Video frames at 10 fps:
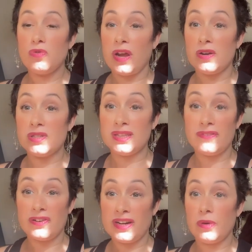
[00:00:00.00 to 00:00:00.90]
greater
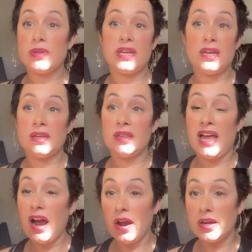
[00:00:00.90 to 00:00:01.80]
delivery
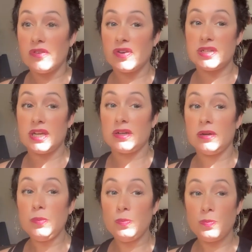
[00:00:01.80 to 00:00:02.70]
within that kind of
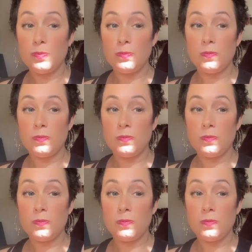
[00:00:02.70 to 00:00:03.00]
container.